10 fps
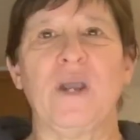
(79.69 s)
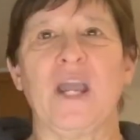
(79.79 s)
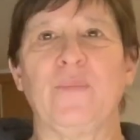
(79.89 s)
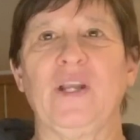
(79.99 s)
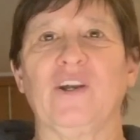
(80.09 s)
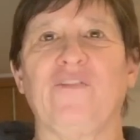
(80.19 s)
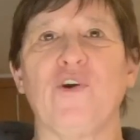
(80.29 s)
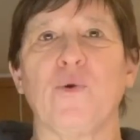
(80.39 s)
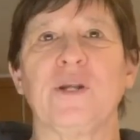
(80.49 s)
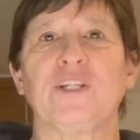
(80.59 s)
and we look
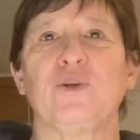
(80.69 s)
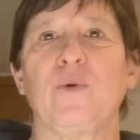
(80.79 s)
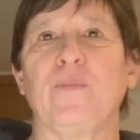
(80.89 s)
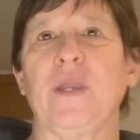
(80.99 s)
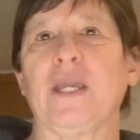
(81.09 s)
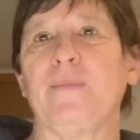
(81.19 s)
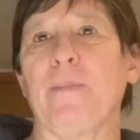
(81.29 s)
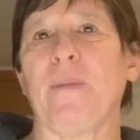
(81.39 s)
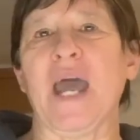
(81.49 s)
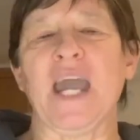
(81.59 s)
forward to when we can be
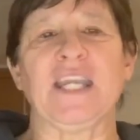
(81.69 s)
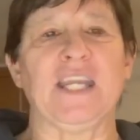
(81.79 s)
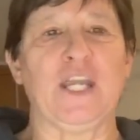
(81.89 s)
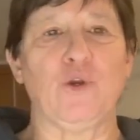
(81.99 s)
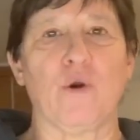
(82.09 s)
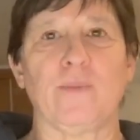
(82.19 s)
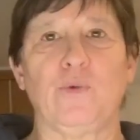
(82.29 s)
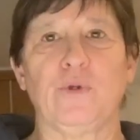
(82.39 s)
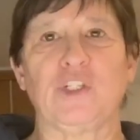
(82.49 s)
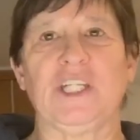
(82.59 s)
back in a normal
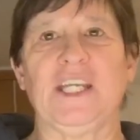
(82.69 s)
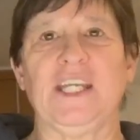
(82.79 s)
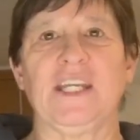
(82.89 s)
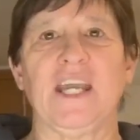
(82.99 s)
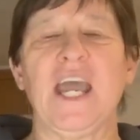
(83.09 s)
routine.